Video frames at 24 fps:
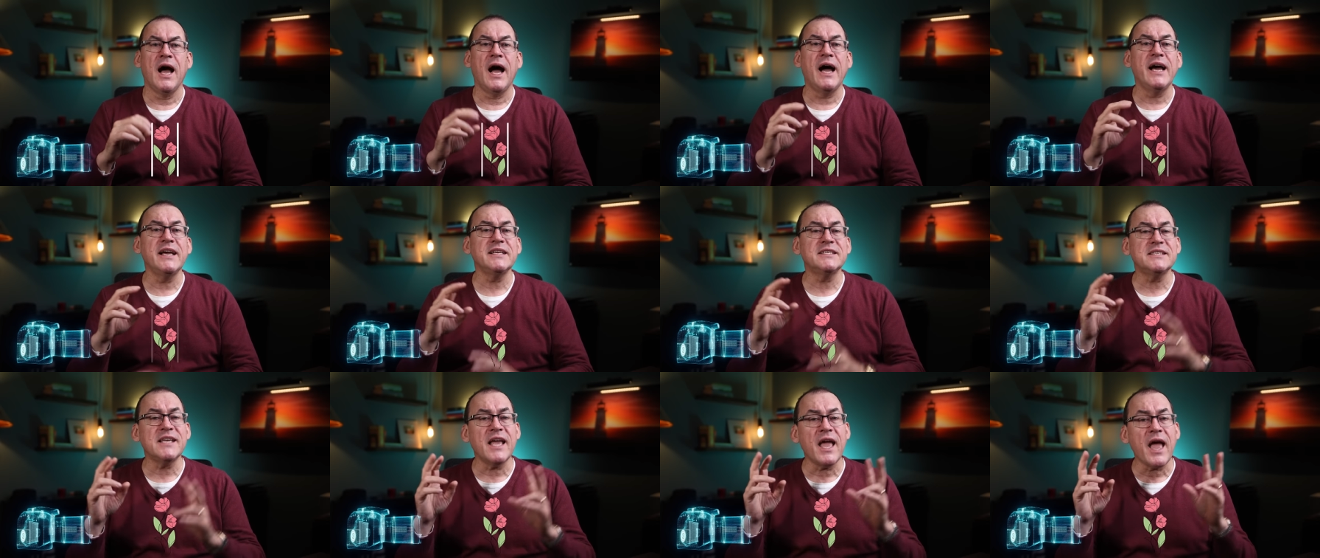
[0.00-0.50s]

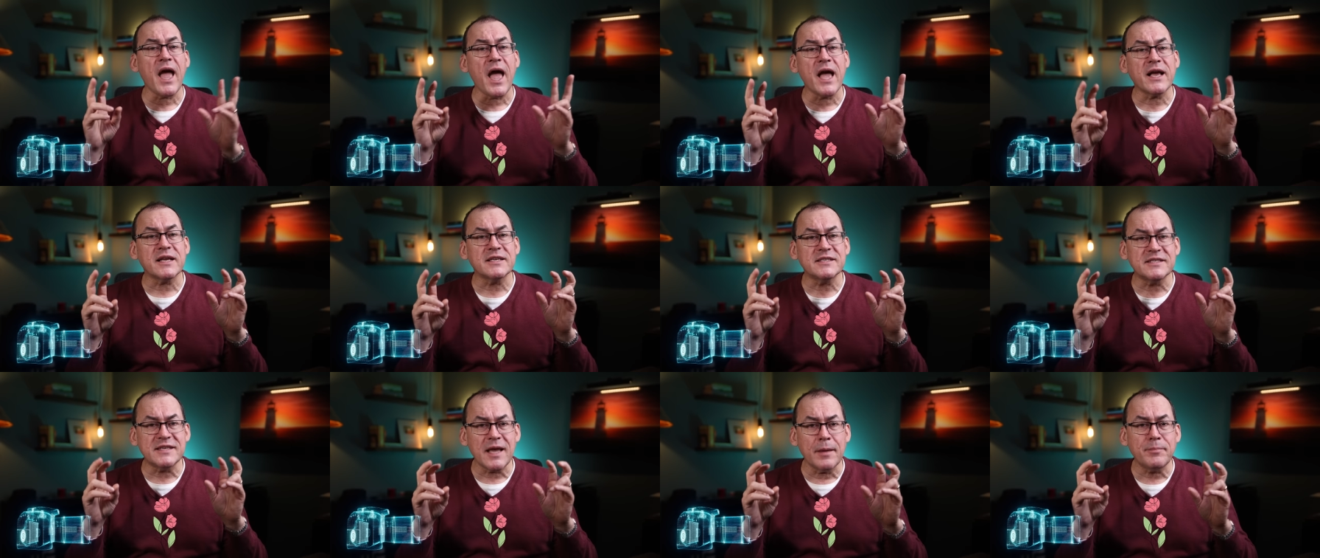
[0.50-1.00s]
I say
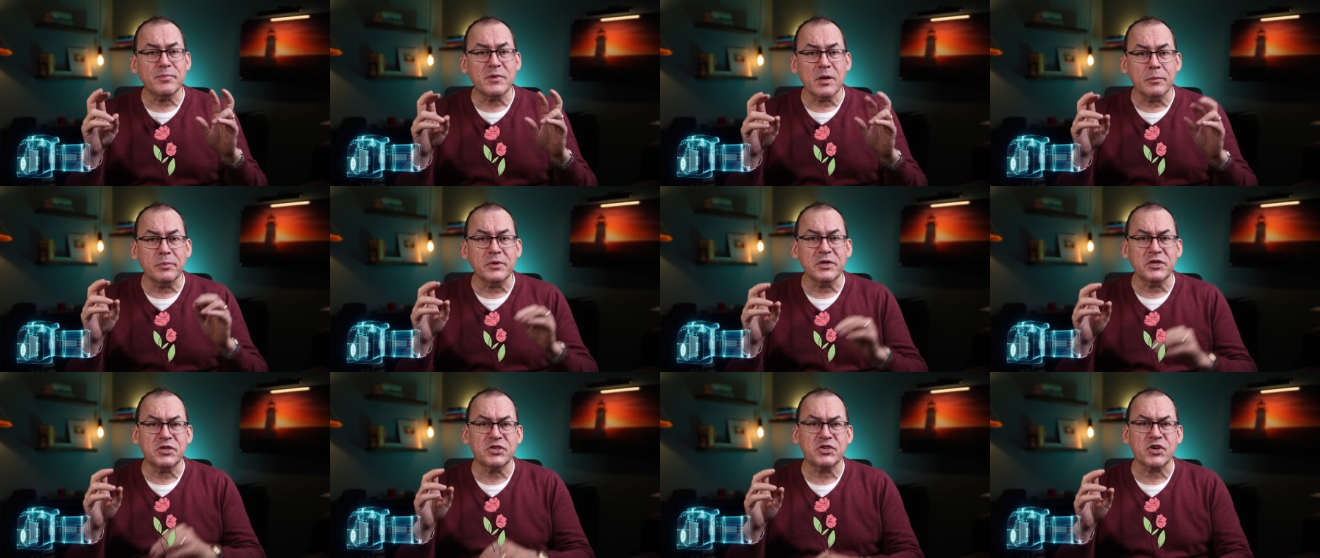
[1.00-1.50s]

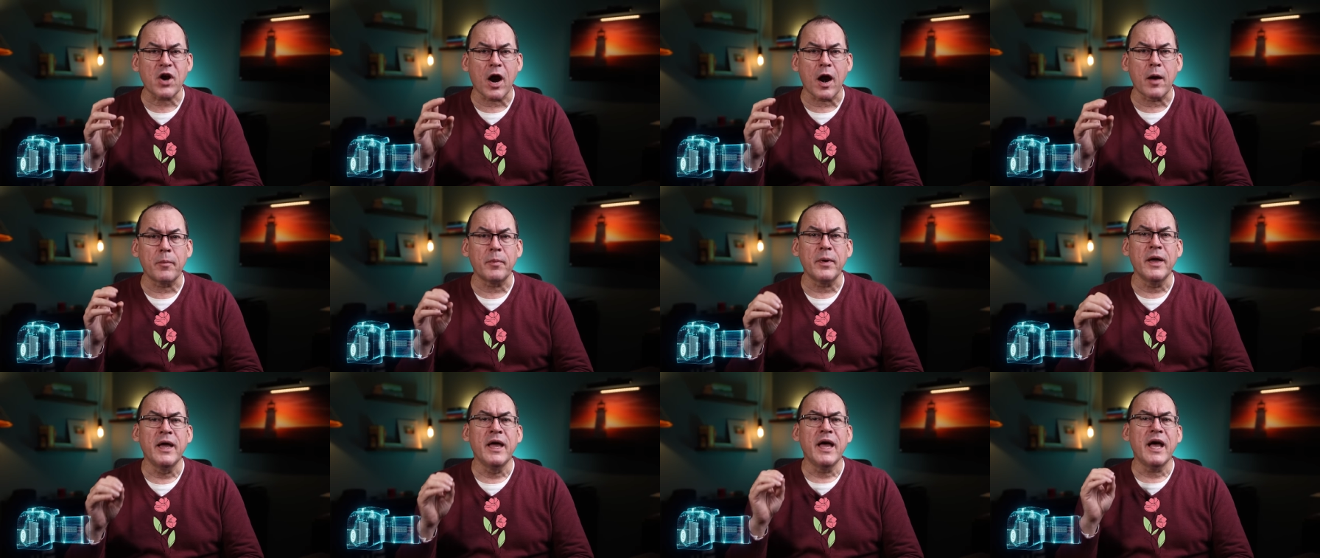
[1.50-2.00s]
acceptably
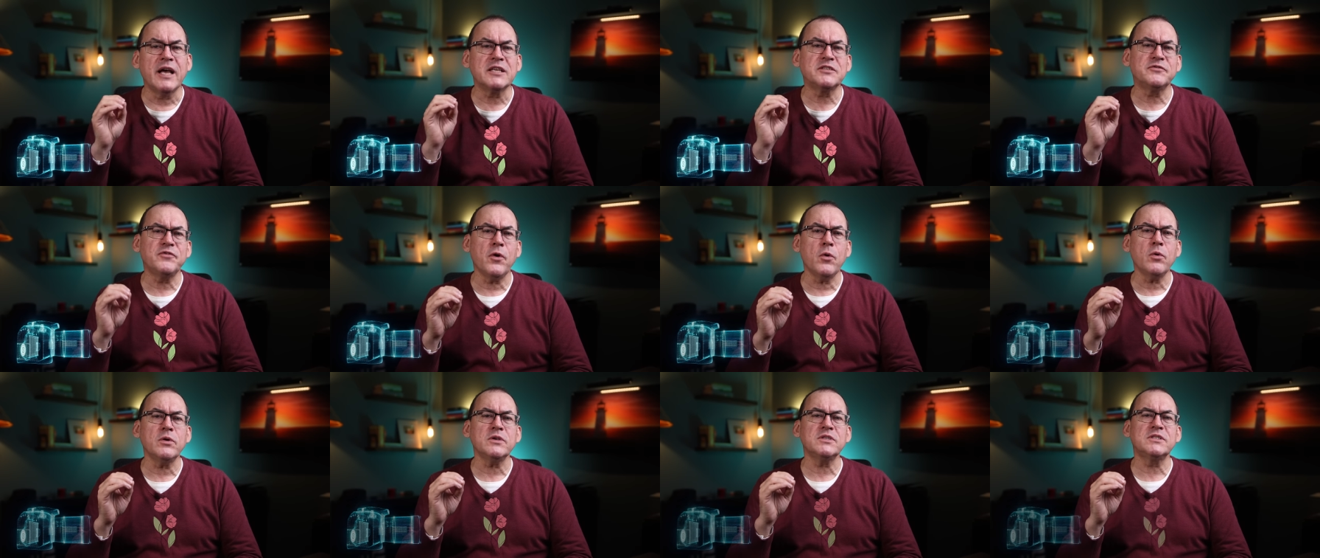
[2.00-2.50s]
sharp as
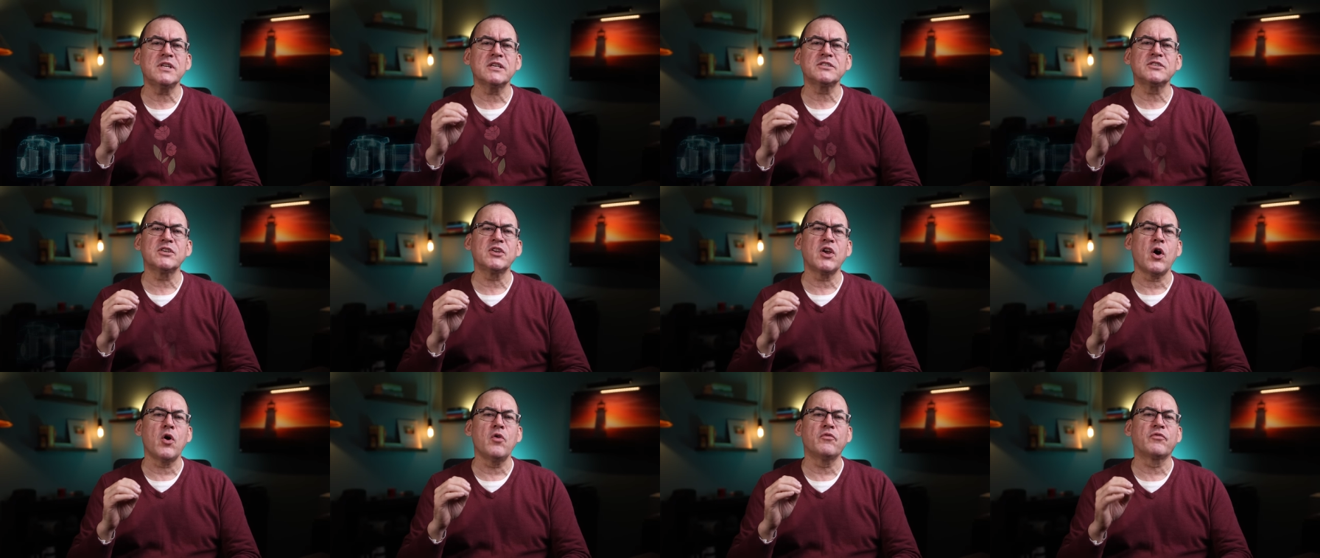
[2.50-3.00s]
focus
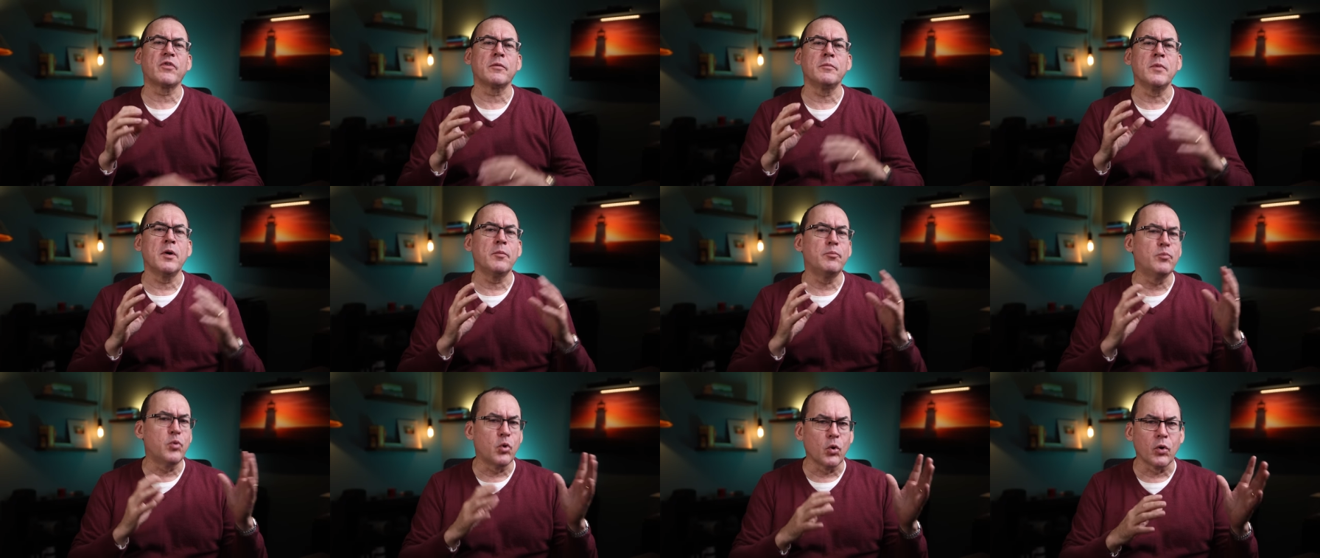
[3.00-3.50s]
doesn't go
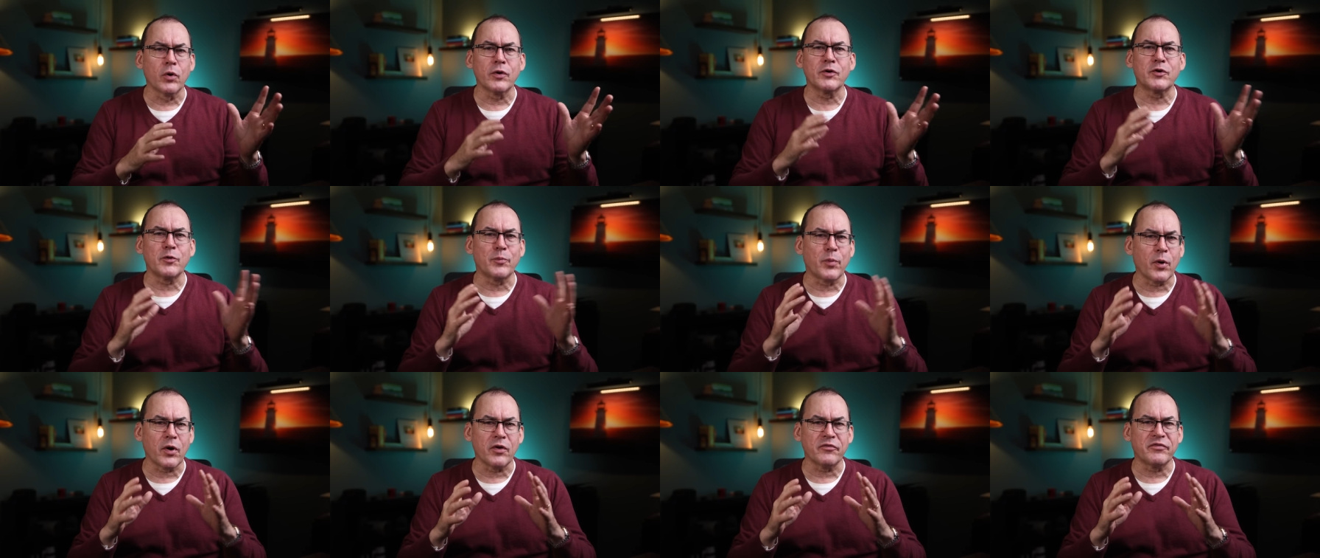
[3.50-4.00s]
from poor
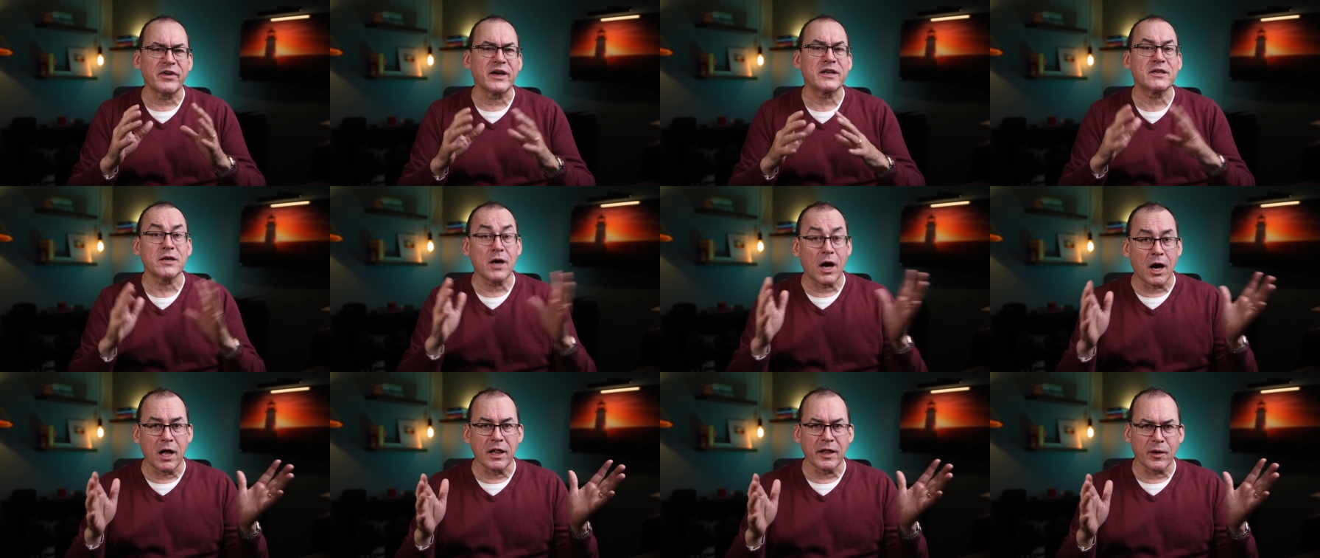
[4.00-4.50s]
to
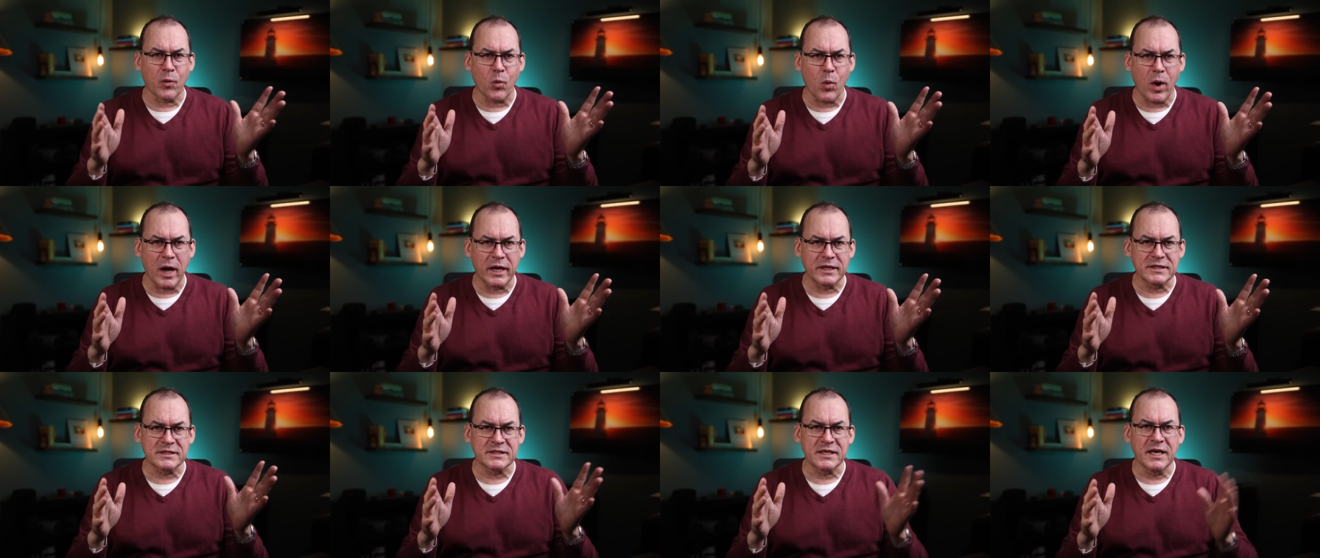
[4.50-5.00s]
perfect all at
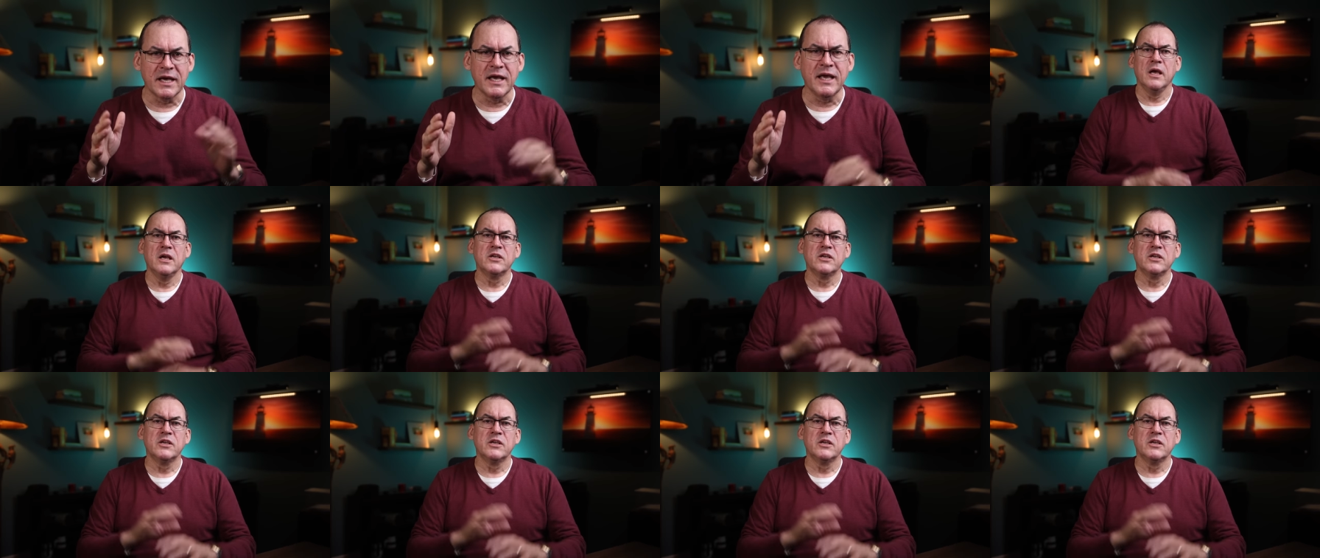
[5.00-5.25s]
once.